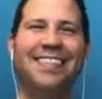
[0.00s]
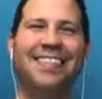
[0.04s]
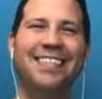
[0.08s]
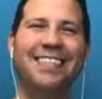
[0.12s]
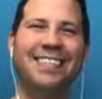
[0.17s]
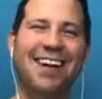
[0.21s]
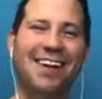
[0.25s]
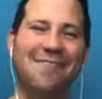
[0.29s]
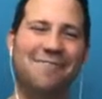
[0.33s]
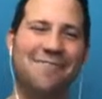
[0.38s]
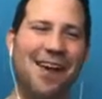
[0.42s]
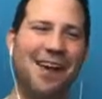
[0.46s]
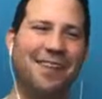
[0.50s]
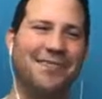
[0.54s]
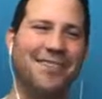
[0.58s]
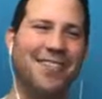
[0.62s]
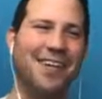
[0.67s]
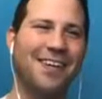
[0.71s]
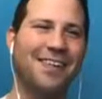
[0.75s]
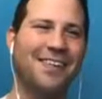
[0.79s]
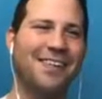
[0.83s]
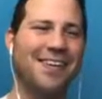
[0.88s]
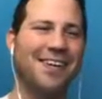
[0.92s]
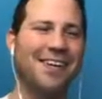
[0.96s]
No problem.
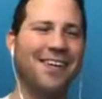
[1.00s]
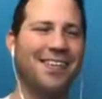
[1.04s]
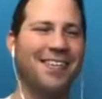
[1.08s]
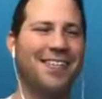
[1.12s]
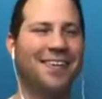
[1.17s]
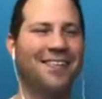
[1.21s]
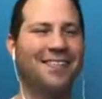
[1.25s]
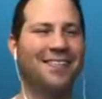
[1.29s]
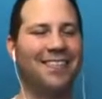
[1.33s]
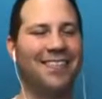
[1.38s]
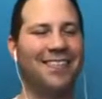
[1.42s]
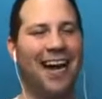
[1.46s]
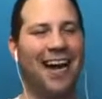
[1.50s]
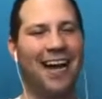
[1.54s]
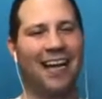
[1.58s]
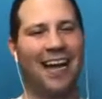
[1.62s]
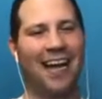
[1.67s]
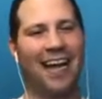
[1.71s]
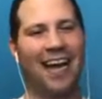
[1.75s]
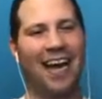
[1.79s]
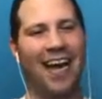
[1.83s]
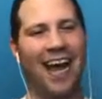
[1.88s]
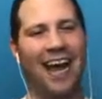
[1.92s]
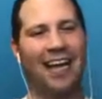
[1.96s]
So Doc, I
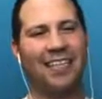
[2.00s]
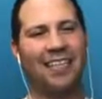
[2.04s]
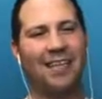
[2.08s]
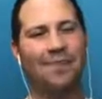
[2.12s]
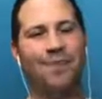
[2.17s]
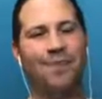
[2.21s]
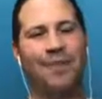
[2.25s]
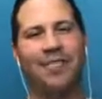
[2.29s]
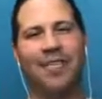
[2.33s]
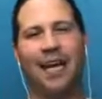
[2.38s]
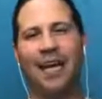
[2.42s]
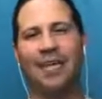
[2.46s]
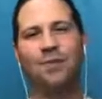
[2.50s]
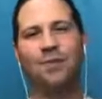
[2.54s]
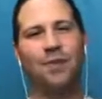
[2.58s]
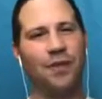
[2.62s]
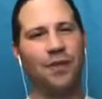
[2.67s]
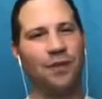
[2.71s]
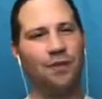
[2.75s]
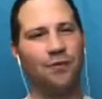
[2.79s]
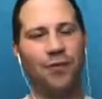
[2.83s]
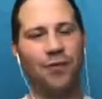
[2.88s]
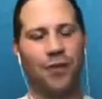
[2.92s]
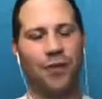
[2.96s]
got to ask you, besides what
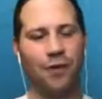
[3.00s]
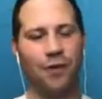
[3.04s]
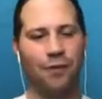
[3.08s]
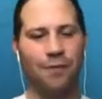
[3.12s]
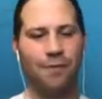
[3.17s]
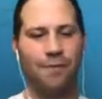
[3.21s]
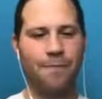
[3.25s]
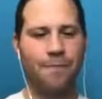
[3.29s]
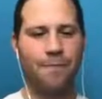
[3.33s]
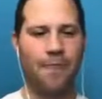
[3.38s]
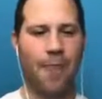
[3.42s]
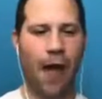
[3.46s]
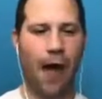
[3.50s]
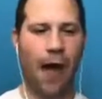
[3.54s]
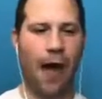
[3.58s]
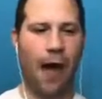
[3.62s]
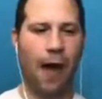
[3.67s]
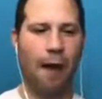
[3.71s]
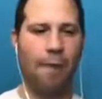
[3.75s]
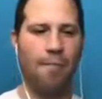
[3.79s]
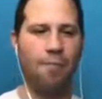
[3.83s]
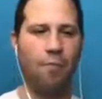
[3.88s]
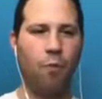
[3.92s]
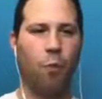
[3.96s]
you do,
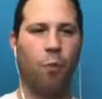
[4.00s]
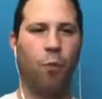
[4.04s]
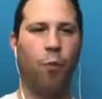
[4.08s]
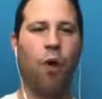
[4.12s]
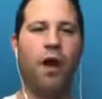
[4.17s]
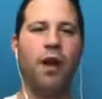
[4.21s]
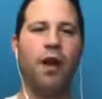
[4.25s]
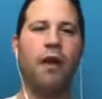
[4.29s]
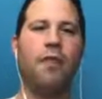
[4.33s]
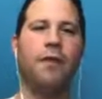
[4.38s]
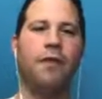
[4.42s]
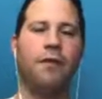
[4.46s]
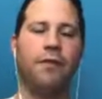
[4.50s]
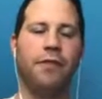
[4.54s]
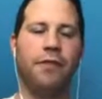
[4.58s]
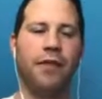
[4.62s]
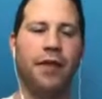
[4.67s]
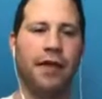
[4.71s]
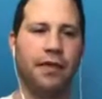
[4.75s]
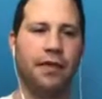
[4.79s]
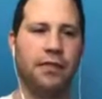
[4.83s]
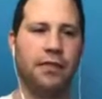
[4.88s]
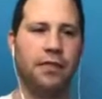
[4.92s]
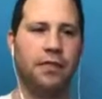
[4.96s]
what other
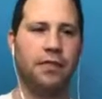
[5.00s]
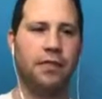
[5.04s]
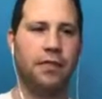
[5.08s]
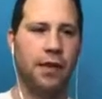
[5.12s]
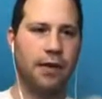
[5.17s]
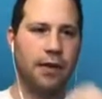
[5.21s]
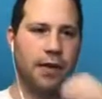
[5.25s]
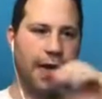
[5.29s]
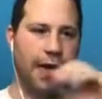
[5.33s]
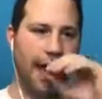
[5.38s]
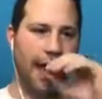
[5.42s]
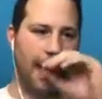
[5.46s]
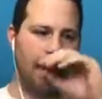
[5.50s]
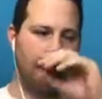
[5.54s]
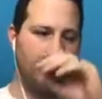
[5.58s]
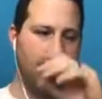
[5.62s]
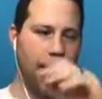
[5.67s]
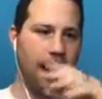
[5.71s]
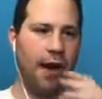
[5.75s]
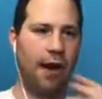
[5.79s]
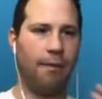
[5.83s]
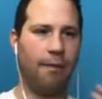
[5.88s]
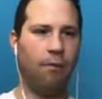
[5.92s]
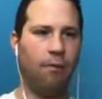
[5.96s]
things
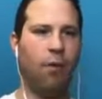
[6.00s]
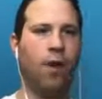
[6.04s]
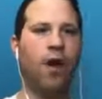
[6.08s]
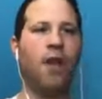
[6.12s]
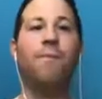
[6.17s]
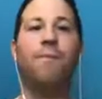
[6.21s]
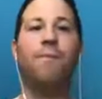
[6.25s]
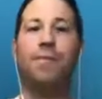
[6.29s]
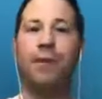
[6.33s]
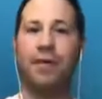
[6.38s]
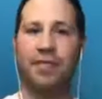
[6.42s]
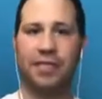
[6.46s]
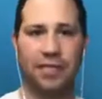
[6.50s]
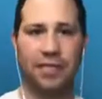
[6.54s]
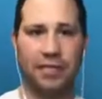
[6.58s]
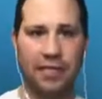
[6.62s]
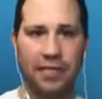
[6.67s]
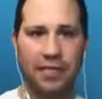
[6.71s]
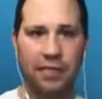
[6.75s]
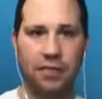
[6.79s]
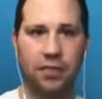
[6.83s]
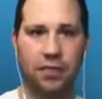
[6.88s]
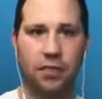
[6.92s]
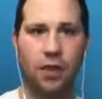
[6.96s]
what other
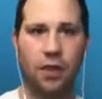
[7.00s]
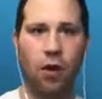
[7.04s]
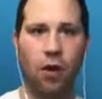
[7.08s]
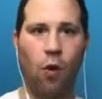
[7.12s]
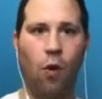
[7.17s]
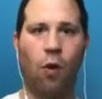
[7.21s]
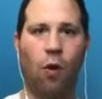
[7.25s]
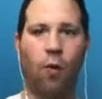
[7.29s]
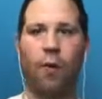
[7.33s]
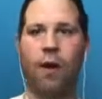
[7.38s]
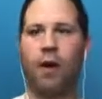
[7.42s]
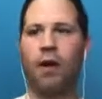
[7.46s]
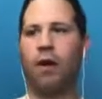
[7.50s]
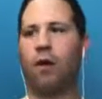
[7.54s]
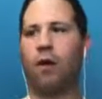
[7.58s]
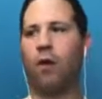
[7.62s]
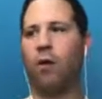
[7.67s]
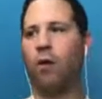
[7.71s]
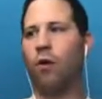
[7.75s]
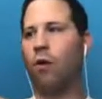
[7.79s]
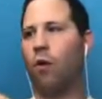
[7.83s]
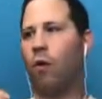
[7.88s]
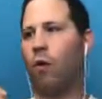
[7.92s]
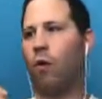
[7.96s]
businesses
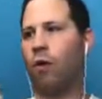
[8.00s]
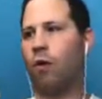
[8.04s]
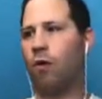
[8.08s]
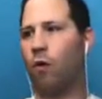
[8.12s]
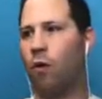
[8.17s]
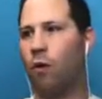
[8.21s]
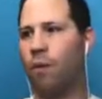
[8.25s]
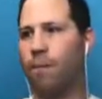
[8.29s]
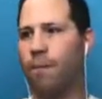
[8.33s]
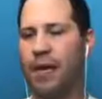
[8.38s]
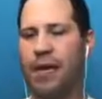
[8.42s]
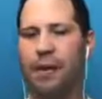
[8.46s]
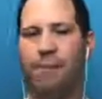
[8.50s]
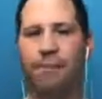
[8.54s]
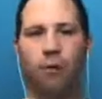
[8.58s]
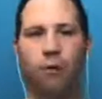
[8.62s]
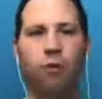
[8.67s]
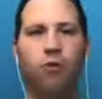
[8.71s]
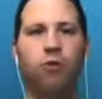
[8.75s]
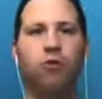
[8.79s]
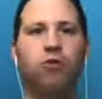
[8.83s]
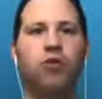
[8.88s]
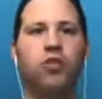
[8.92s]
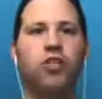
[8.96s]
or
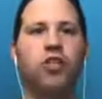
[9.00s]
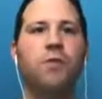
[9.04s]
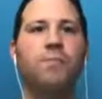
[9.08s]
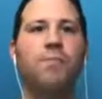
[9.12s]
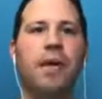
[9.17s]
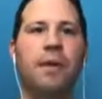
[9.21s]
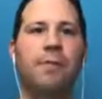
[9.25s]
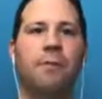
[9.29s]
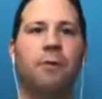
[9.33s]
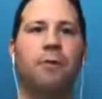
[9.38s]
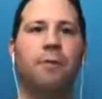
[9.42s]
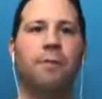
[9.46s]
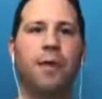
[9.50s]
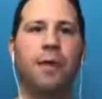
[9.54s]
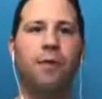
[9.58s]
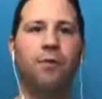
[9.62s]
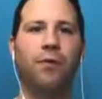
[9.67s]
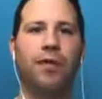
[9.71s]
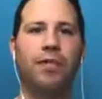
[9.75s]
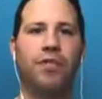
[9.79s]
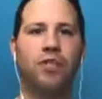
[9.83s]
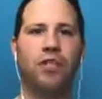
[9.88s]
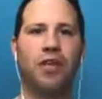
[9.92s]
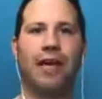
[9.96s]
people, who should people be
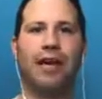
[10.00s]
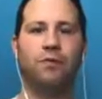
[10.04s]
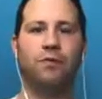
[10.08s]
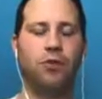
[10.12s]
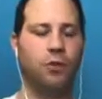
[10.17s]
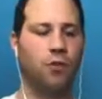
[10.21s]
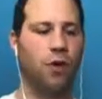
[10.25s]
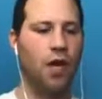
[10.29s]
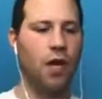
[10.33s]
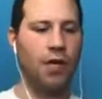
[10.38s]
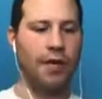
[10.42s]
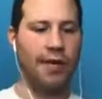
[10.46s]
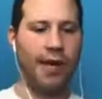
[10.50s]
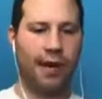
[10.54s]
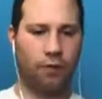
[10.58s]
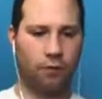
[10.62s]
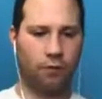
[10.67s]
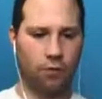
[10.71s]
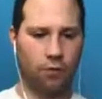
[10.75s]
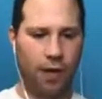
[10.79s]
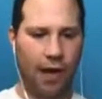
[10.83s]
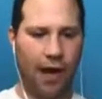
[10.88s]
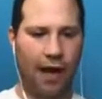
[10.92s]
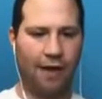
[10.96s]
reaching out to?
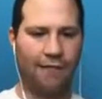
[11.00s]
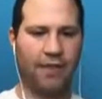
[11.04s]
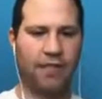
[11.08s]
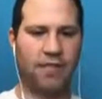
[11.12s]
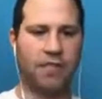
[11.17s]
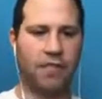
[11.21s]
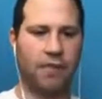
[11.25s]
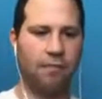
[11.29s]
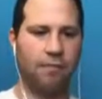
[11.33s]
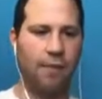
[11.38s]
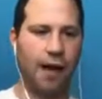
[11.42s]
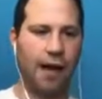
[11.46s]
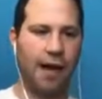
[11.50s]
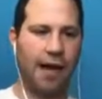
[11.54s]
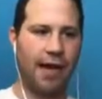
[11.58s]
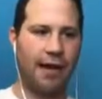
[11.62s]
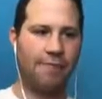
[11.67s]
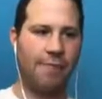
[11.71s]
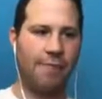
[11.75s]
Now, obviously my